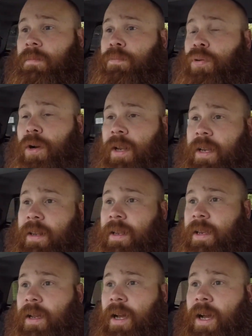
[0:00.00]
putting
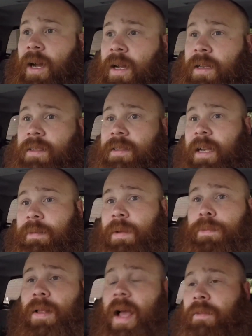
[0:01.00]
the
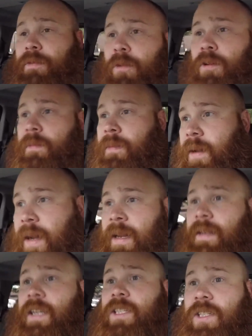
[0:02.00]
Steemit platform in
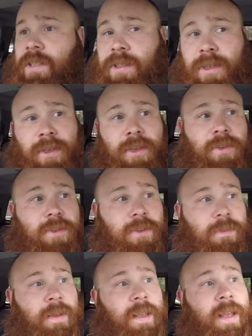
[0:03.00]
addition to your
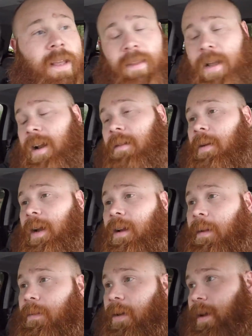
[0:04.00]
YouTube. Then it might
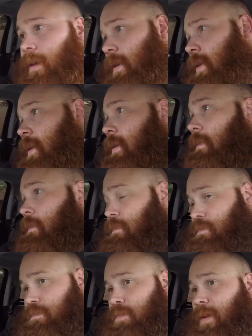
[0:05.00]
come quick.
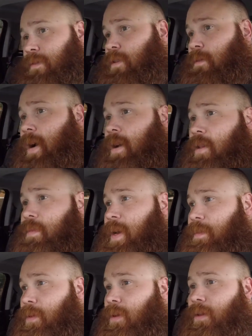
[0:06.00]
But for the regular
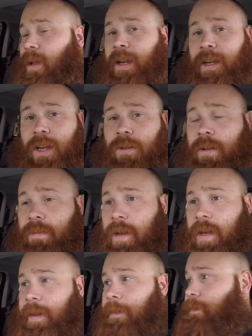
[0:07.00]
people like you and me,